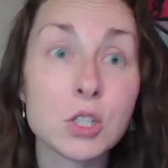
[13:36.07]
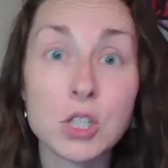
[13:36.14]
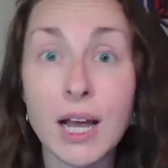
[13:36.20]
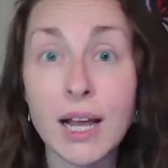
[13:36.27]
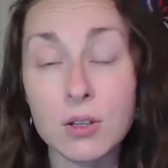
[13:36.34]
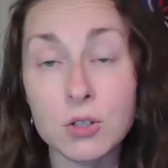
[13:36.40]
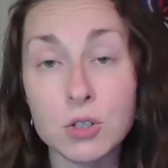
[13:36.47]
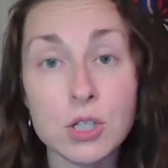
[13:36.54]

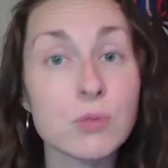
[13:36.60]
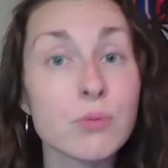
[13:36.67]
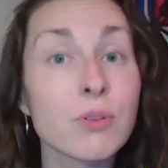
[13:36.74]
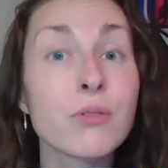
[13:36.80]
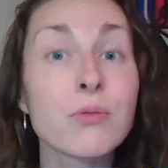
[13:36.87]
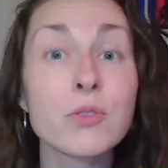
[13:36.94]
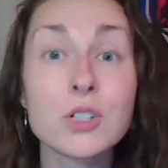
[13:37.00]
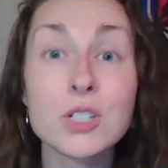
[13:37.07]
challenges with
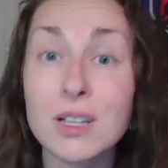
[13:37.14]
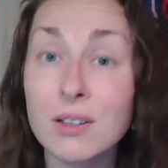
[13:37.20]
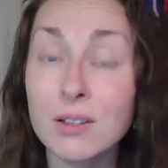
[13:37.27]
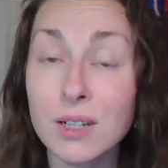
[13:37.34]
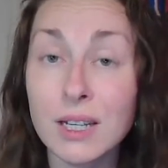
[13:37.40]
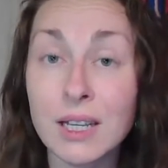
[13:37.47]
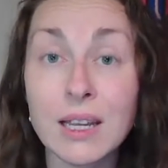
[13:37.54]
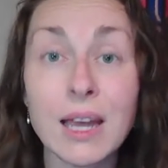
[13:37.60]

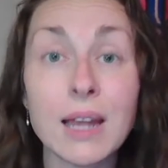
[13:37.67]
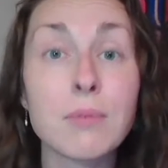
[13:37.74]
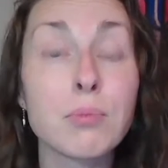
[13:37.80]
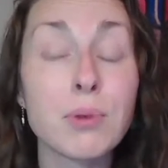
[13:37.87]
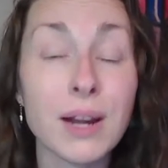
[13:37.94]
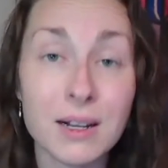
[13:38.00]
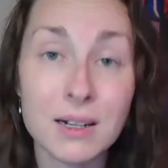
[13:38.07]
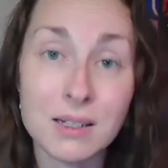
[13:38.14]
fertility and
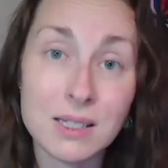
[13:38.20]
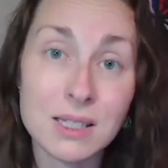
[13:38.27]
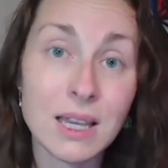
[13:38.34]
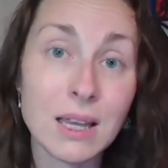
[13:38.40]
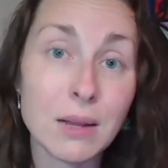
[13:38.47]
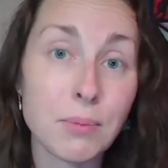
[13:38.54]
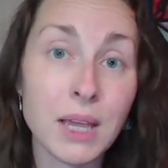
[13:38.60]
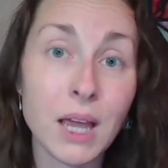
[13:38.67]
pregnancy
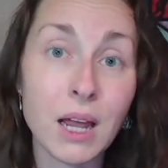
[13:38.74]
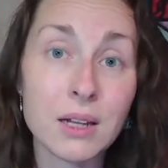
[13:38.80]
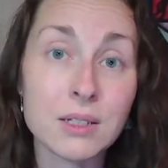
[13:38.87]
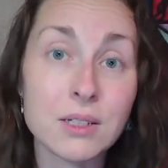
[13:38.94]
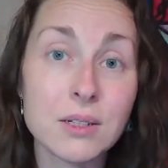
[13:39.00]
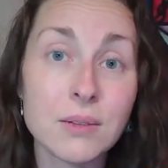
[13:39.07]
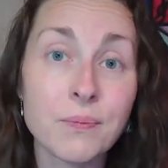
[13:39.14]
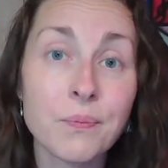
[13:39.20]
and beyond.